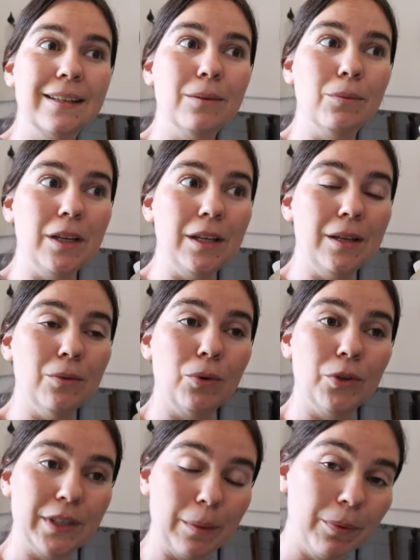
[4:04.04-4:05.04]
we
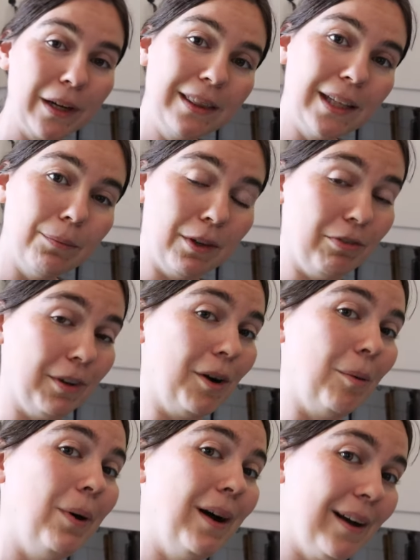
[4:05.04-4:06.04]
will separate them if at
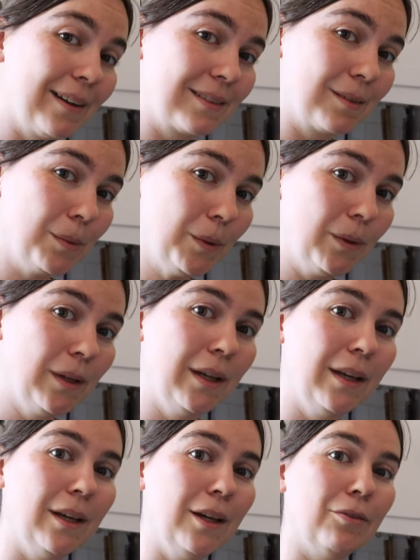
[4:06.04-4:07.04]
all possible
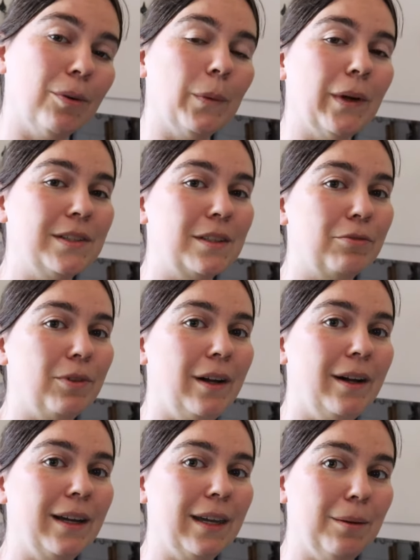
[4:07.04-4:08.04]
from the rest of the
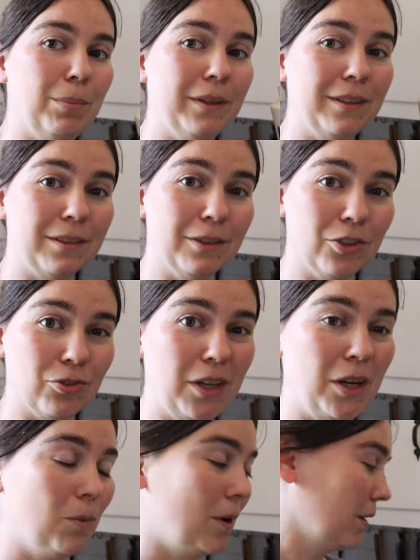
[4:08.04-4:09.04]
flock and put this in their
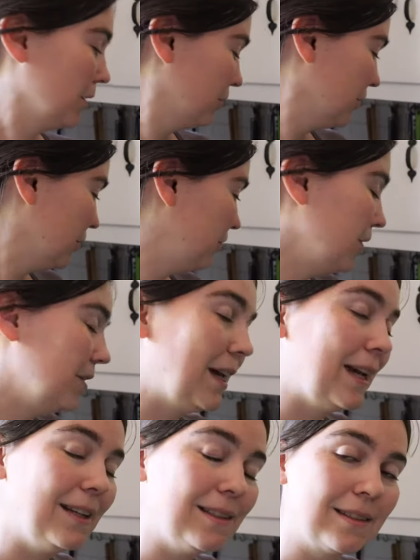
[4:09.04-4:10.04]
drinking water for a few
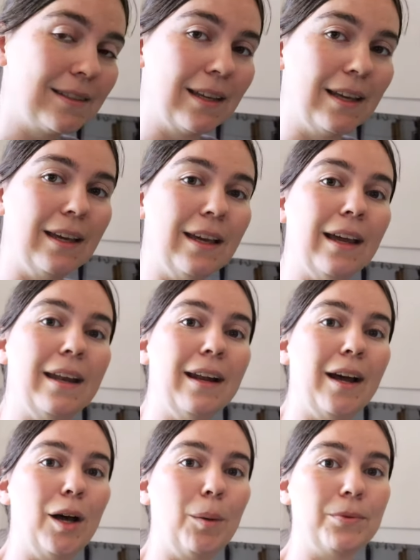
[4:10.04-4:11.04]
days and
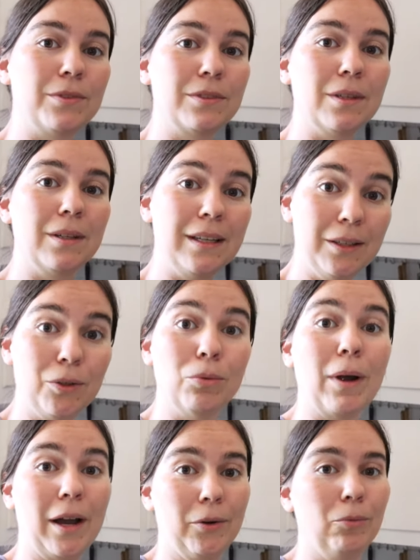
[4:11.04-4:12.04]
it helps kill
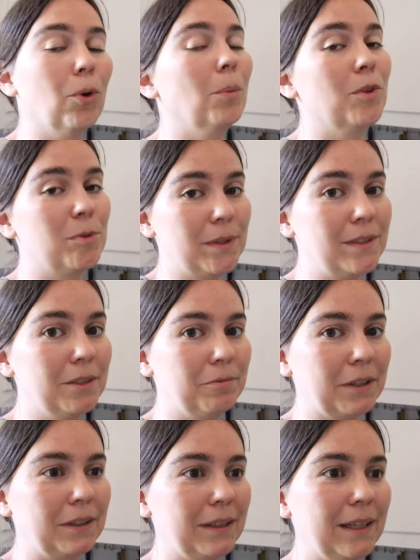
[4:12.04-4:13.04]
roundworm
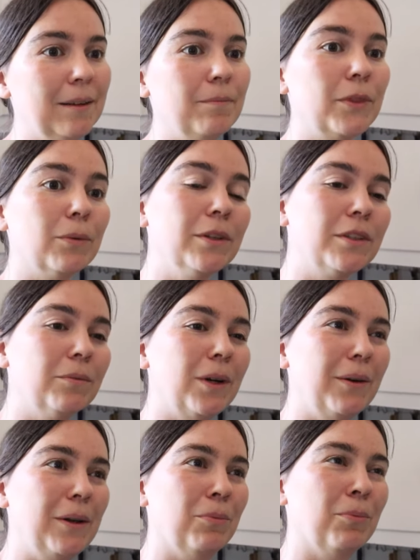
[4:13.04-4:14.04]
specifically. The reason
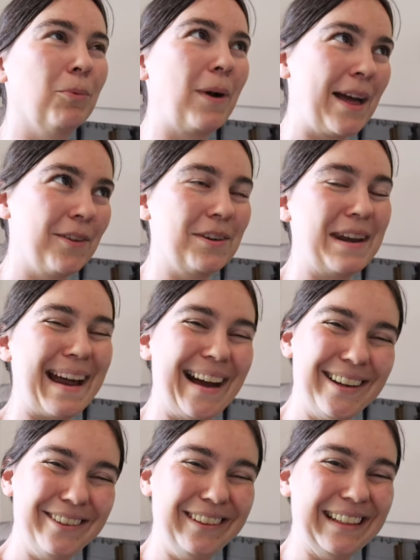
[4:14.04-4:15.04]
why we rather
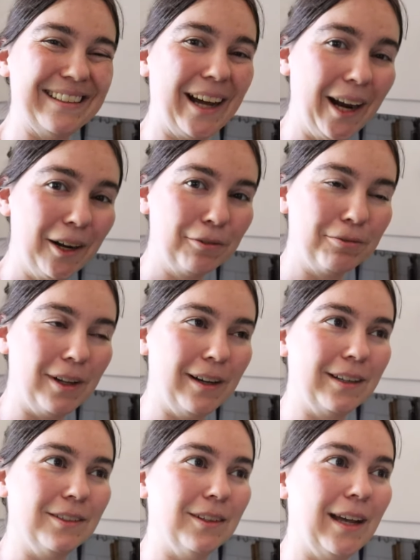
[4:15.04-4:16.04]
not do the entire
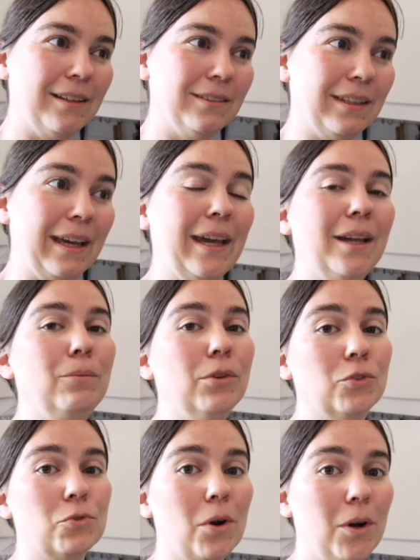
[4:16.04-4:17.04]
flock is it has an egg
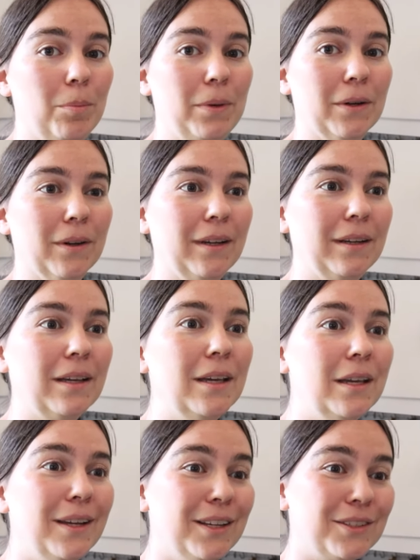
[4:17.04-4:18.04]
withdrawal period.
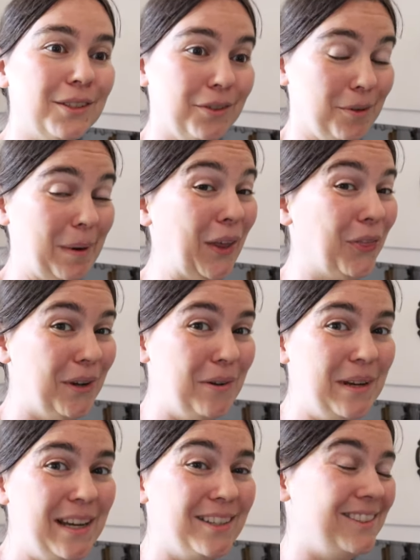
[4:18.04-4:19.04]
So for about three
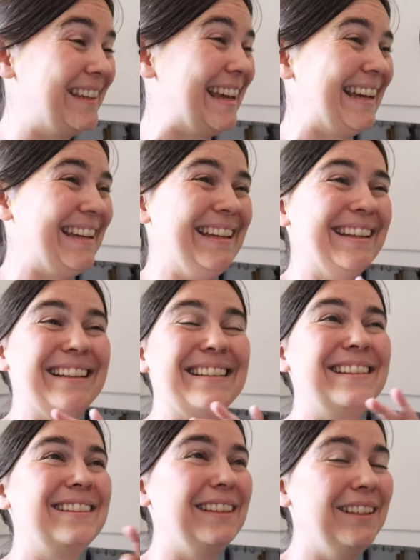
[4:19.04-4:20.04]
weeks, you can't eat a
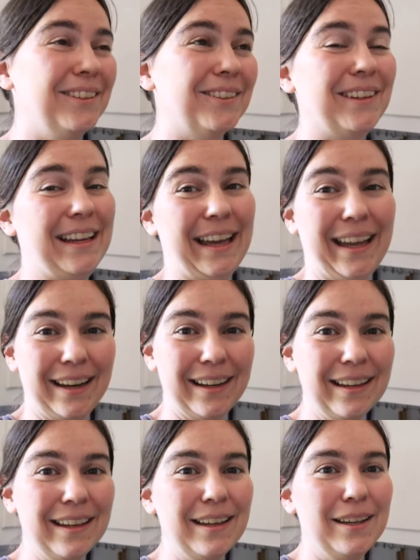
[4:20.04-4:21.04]
single
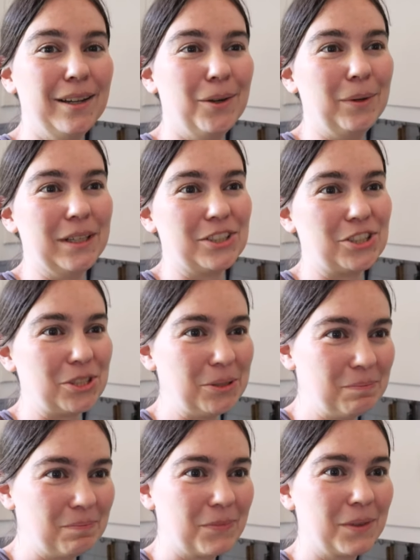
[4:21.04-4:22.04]
egg, which
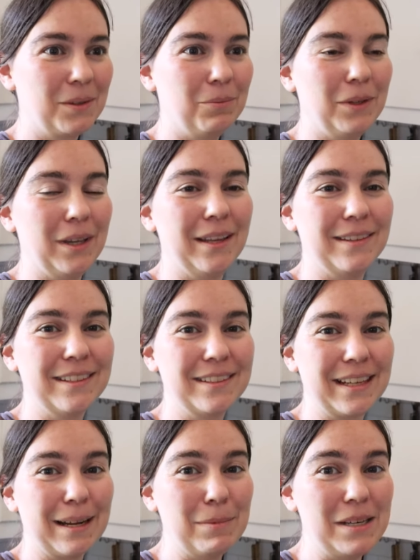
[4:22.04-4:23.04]
at
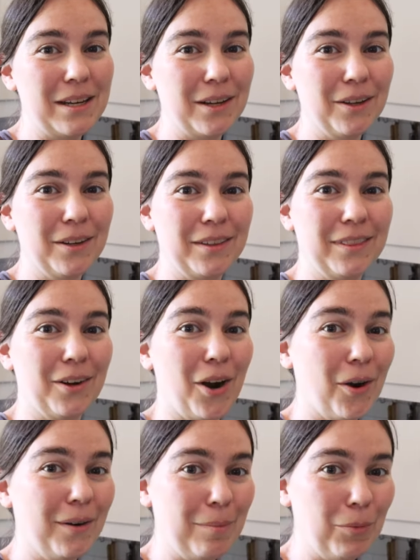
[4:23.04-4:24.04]
this time of year, they're
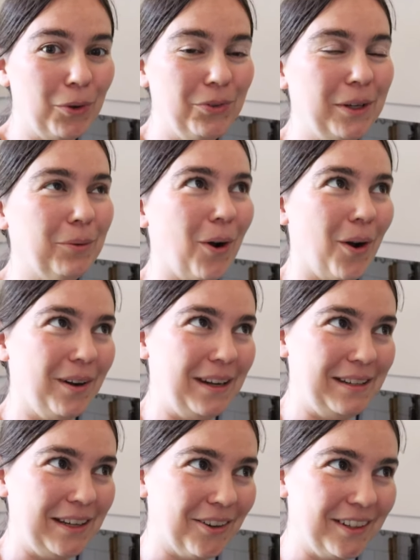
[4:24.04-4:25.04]
already molting, we're already
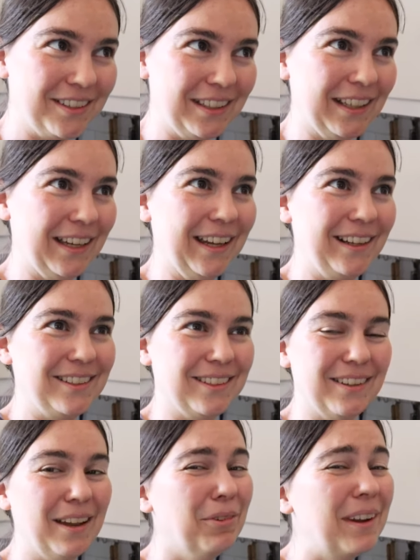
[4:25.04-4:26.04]
decreasing in eggs,
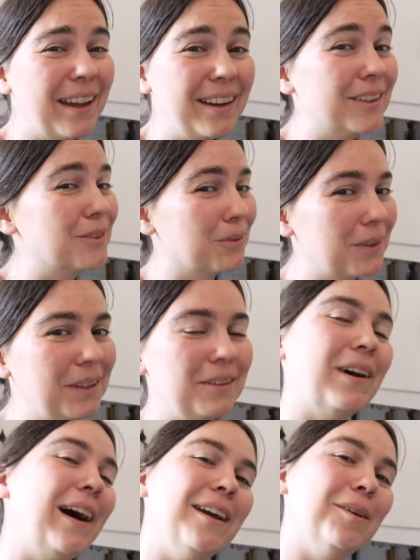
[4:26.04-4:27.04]
so every egg is really
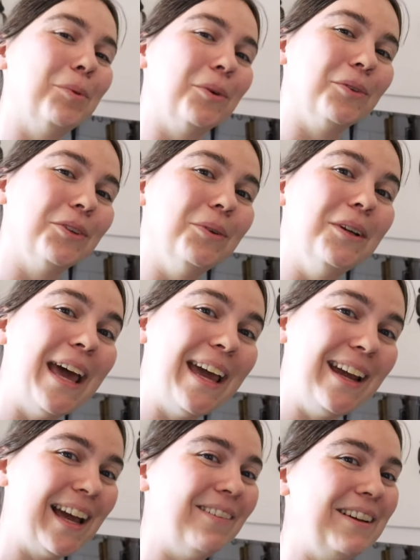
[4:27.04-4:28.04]
valuable. So we
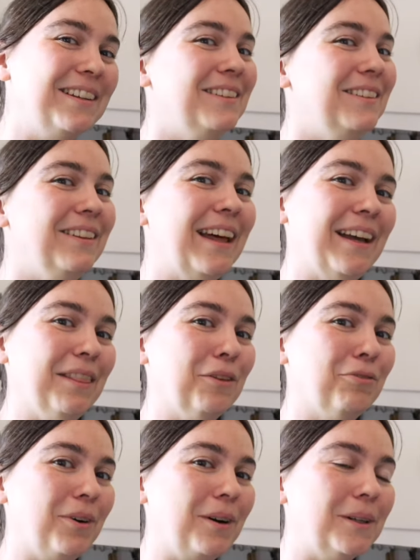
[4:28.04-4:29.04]
hate having to do that in the
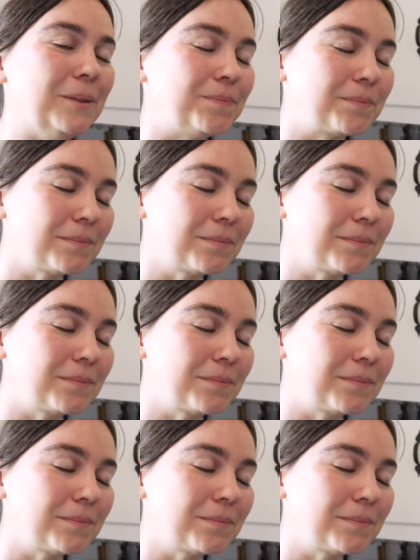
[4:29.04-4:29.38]
fall.